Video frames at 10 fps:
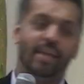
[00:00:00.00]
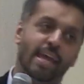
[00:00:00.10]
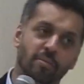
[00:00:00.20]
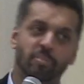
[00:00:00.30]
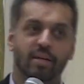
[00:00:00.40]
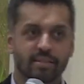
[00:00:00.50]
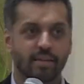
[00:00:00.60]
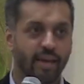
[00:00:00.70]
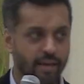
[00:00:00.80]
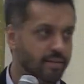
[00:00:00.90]
$8
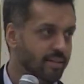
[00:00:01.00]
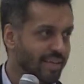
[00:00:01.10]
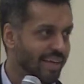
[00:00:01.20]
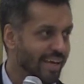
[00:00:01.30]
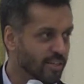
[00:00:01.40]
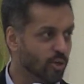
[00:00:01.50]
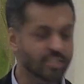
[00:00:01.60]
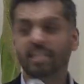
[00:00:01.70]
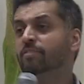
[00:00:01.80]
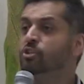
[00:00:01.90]
a head. And he goes,
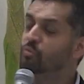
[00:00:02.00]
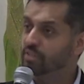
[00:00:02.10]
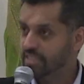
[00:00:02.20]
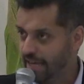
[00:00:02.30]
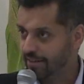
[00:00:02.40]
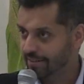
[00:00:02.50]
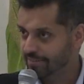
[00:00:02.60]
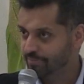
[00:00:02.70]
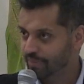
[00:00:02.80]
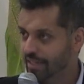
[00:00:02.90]
I'll give it to you for
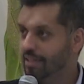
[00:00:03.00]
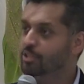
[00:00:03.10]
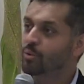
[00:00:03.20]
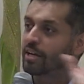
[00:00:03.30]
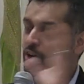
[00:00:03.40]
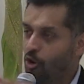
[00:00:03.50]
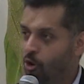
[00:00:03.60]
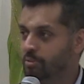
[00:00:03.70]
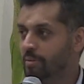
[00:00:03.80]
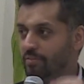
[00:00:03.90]
10. So I go
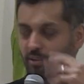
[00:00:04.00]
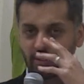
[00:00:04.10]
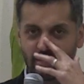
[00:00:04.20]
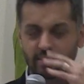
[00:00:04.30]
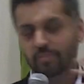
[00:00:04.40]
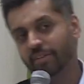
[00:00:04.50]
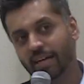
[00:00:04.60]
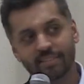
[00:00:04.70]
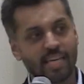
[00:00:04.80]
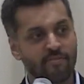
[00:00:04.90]
home to my father. I said,
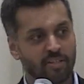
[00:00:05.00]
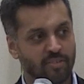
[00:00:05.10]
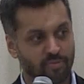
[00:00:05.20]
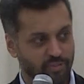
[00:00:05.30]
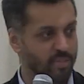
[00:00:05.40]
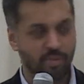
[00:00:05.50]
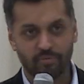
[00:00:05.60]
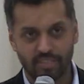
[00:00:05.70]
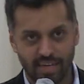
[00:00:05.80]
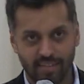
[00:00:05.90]
Fayaz gave it to me
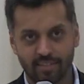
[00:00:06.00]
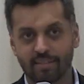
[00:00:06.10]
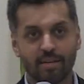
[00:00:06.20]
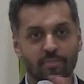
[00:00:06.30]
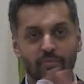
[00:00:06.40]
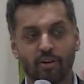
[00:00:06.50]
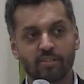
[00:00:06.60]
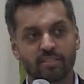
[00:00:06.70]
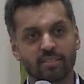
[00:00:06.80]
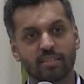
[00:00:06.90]
for 10. My
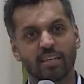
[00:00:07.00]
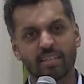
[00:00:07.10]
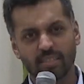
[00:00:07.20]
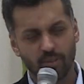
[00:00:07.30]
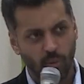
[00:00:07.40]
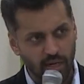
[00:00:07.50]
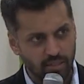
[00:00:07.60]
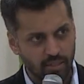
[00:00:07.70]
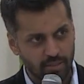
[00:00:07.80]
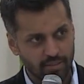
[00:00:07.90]
father says, he said,
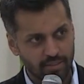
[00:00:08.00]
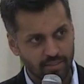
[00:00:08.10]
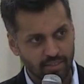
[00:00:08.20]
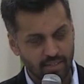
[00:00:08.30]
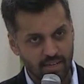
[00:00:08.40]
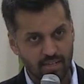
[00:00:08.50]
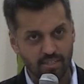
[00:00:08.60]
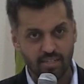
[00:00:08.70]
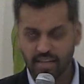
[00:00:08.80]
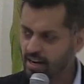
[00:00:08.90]
what?
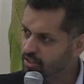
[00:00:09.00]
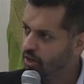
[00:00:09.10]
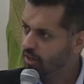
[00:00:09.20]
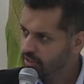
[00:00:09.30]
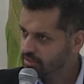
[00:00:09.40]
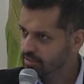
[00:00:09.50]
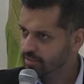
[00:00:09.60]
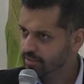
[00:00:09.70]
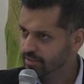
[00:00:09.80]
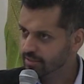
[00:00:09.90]

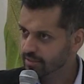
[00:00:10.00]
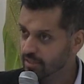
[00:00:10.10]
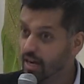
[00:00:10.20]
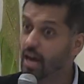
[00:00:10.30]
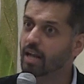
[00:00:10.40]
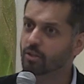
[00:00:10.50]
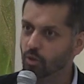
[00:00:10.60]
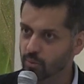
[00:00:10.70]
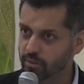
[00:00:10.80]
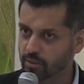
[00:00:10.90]
$10? I'll
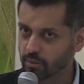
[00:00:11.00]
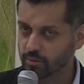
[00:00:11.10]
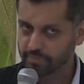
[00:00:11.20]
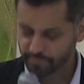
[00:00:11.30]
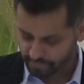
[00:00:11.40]
go with you.